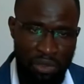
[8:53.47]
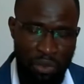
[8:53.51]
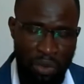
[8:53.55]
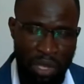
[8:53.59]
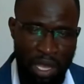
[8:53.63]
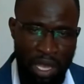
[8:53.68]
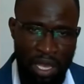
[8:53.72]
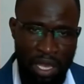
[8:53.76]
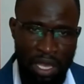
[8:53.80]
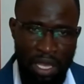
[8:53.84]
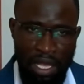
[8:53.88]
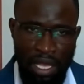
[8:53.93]

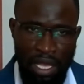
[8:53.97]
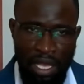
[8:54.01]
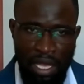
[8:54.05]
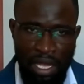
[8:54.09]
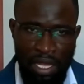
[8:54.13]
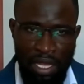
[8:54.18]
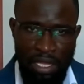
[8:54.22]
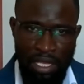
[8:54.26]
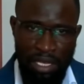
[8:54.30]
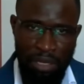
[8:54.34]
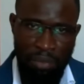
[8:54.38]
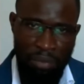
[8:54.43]
where
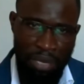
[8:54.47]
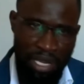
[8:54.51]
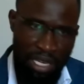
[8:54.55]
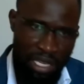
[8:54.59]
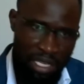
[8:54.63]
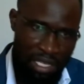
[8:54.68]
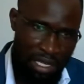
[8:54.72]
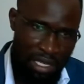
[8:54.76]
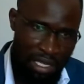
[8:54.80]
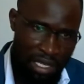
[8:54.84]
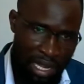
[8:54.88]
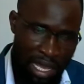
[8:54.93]
the
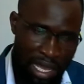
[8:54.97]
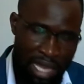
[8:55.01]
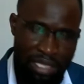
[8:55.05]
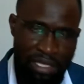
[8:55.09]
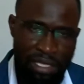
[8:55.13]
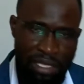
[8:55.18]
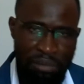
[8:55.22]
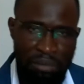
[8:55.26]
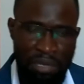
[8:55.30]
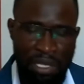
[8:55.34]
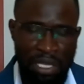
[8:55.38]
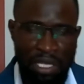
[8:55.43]
riparian lands
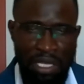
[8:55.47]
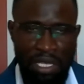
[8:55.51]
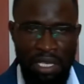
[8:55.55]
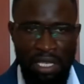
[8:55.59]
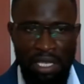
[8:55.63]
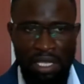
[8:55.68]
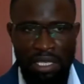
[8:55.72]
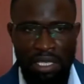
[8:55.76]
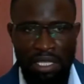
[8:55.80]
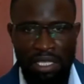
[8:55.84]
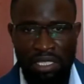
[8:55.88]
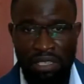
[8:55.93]
are being
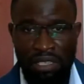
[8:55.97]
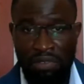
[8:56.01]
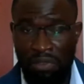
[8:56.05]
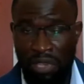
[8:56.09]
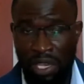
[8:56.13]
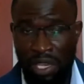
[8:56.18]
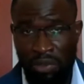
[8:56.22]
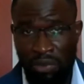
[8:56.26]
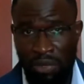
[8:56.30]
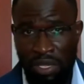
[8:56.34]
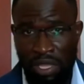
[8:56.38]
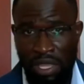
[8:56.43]
uh,
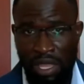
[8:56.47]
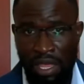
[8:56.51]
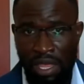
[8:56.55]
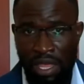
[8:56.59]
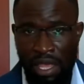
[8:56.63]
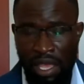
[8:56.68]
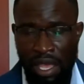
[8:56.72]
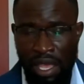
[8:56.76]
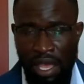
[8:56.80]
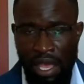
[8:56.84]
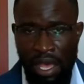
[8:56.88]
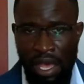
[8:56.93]
interfered with
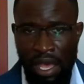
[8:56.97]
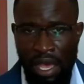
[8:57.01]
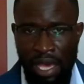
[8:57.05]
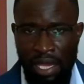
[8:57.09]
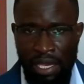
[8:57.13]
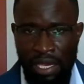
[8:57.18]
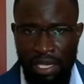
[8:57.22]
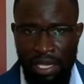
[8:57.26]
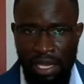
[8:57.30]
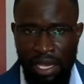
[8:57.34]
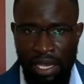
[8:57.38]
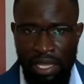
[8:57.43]

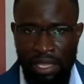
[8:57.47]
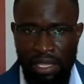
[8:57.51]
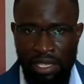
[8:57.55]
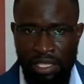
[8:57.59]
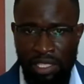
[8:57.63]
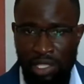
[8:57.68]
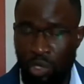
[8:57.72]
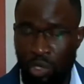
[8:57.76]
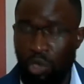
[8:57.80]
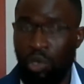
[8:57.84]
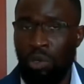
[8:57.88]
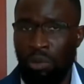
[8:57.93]
and uh, there's
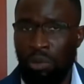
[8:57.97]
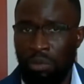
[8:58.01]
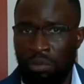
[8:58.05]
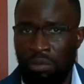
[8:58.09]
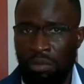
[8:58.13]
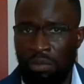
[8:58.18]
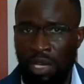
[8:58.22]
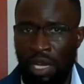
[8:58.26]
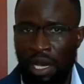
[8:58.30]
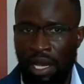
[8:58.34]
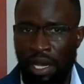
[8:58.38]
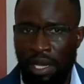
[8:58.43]
no
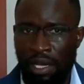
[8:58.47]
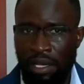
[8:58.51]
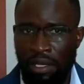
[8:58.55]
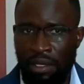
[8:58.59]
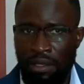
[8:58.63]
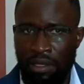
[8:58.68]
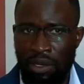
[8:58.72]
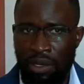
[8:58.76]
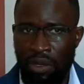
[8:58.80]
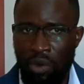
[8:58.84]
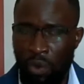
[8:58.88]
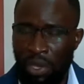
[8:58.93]
uh,
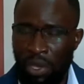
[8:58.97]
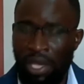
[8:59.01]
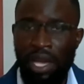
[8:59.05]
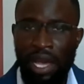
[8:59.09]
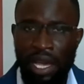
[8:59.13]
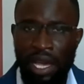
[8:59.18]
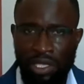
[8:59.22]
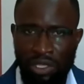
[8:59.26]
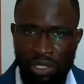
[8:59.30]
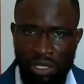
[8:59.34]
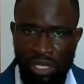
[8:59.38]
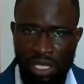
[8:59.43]
quick
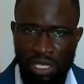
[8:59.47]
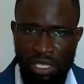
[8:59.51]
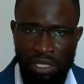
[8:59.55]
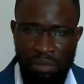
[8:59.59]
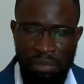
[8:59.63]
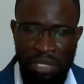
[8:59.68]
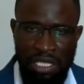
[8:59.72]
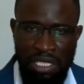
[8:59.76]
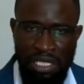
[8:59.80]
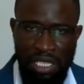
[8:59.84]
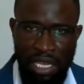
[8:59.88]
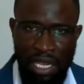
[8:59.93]
action that is
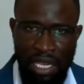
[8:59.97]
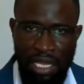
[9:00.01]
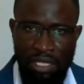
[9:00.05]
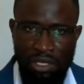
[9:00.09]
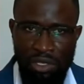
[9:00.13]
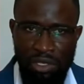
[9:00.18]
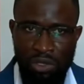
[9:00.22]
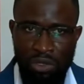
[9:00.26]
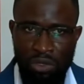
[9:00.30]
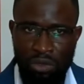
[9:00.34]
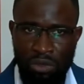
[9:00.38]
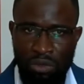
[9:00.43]
being taken.
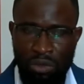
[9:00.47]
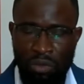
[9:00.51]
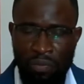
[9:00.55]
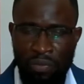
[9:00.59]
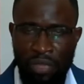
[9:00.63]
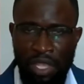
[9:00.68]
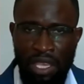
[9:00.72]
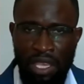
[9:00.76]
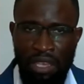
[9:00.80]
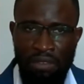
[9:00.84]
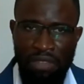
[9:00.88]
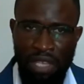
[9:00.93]
So
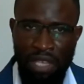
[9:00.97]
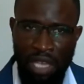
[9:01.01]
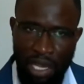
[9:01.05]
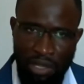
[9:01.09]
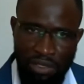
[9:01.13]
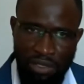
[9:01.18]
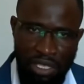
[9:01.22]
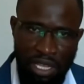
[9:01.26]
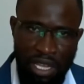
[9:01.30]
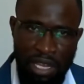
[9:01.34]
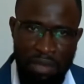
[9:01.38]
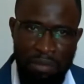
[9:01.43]
if the
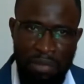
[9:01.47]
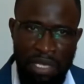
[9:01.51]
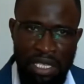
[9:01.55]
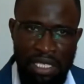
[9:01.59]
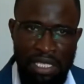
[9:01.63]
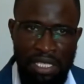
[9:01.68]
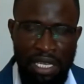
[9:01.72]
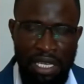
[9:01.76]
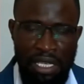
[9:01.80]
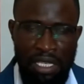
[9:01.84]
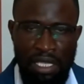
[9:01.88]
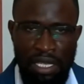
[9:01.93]
county government
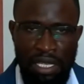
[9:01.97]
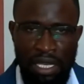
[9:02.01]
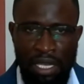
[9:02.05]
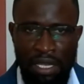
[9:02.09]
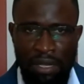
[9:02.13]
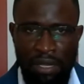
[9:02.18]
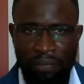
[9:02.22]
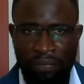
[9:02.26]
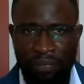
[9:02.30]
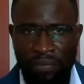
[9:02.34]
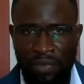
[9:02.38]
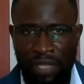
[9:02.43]
and uh,
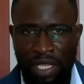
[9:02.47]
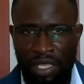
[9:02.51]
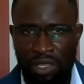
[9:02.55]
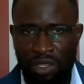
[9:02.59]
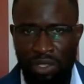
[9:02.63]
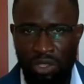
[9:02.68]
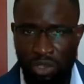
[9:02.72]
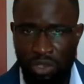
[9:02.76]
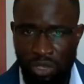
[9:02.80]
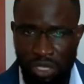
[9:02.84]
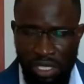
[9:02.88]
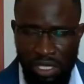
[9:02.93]
the
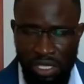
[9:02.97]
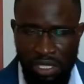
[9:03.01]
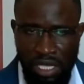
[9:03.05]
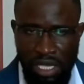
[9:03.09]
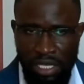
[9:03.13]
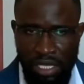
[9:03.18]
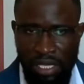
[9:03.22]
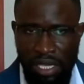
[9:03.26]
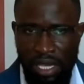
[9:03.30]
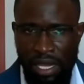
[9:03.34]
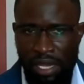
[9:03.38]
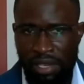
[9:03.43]
authorities
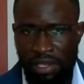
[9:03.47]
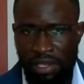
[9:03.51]
that are